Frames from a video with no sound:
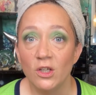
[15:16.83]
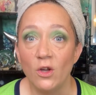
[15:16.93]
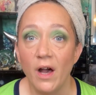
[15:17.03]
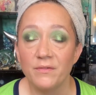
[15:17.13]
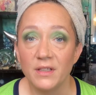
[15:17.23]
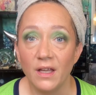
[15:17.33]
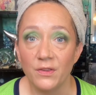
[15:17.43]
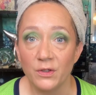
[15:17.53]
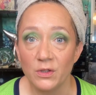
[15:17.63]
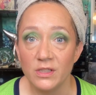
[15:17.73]
You have to
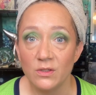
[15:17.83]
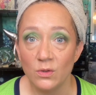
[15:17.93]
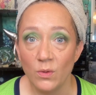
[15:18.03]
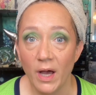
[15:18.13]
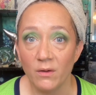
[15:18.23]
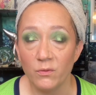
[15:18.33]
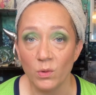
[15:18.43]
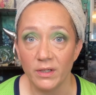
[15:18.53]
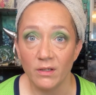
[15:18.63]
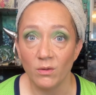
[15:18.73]
get 32 out of
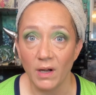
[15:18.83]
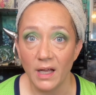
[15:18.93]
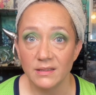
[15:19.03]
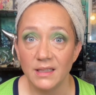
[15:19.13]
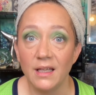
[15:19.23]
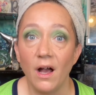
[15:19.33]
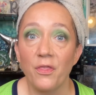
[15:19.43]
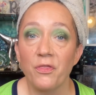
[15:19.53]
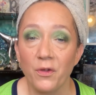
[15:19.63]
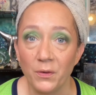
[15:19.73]
40 correct. He got
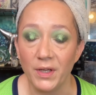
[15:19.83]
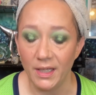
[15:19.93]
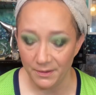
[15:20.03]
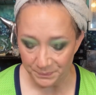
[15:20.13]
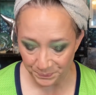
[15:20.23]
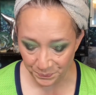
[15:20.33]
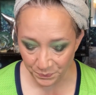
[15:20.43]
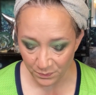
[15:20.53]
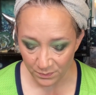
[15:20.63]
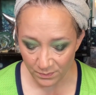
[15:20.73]
30.
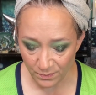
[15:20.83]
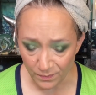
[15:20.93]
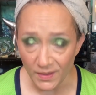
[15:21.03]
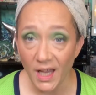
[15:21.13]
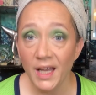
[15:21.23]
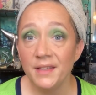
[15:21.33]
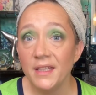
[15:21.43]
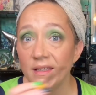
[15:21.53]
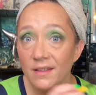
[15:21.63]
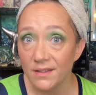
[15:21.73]
And
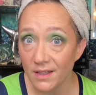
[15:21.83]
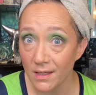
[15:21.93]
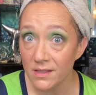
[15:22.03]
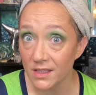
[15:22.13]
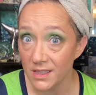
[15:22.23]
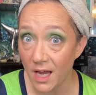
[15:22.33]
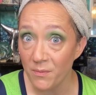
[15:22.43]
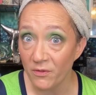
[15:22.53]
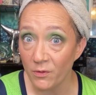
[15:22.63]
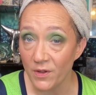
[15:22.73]
then the, the time
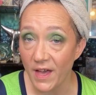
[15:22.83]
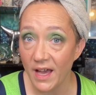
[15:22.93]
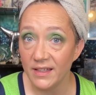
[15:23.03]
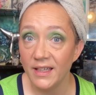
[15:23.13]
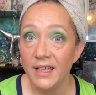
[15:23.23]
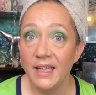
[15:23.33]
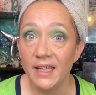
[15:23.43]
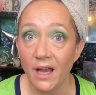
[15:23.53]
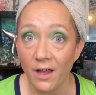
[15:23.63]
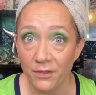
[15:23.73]
before that, he
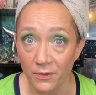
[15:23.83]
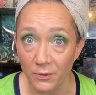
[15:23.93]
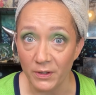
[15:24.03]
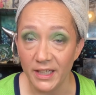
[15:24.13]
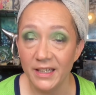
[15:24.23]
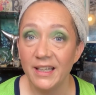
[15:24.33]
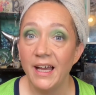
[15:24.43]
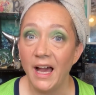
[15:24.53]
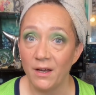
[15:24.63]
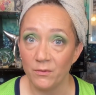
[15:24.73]
got 30
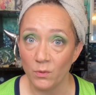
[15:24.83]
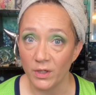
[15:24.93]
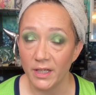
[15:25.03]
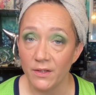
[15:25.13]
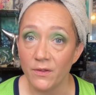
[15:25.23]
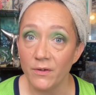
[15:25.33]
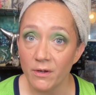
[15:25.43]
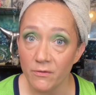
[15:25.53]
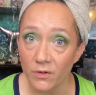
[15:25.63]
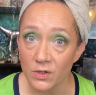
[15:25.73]
out of 40. The
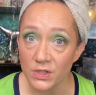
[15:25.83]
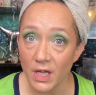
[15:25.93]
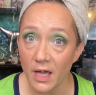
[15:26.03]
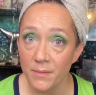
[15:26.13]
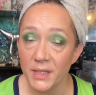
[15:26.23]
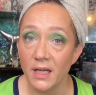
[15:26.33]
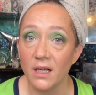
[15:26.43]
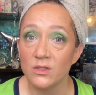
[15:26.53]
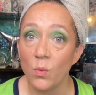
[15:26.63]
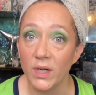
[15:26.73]
very first time he
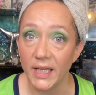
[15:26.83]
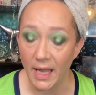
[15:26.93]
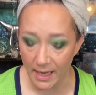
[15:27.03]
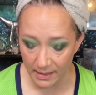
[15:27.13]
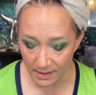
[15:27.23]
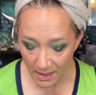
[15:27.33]
got 28.